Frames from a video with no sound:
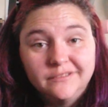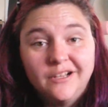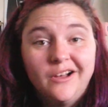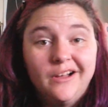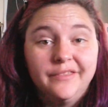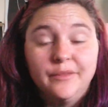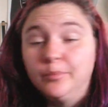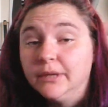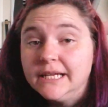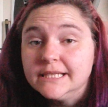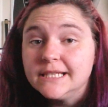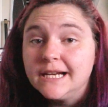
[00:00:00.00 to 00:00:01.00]
on the
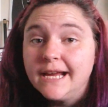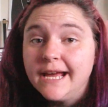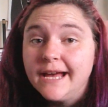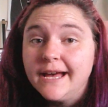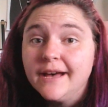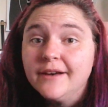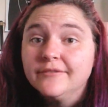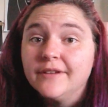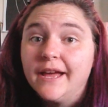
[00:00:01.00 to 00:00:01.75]
plans that I have